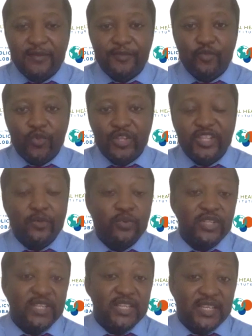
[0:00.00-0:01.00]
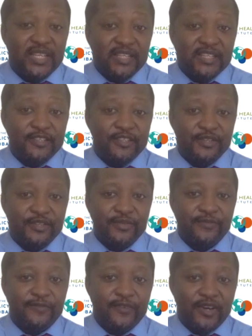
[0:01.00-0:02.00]
what they will need to
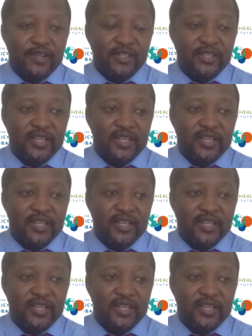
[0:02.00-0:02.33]
fund